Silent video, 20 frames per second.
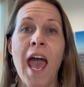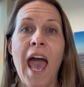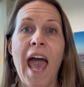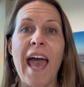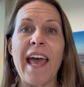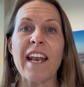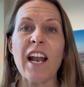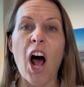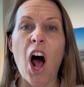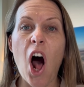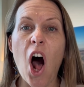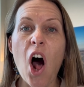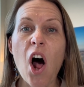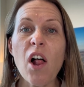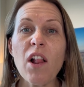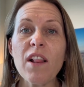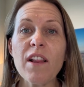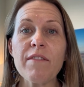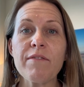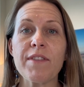and
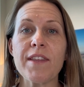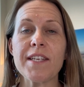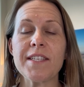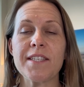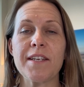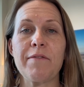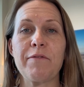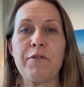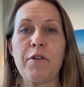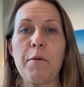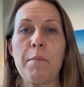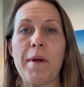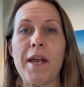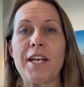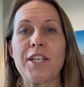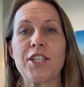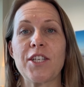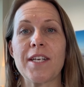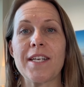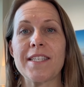all of this
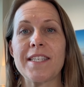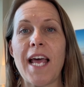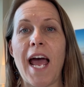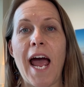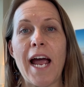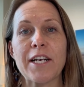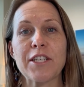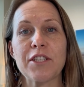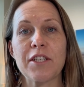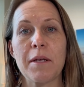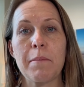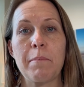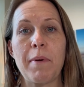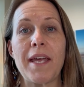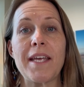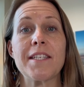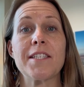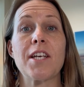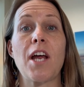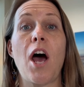information is actually
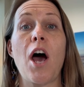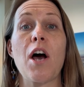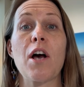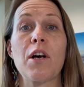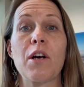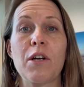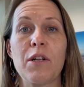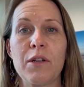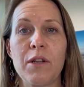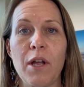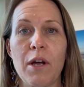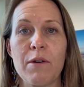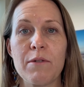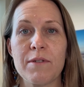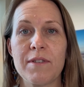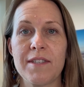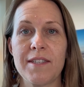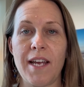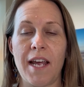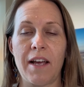based on
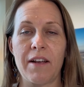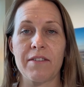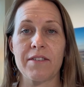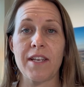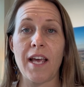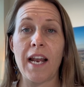closed sales.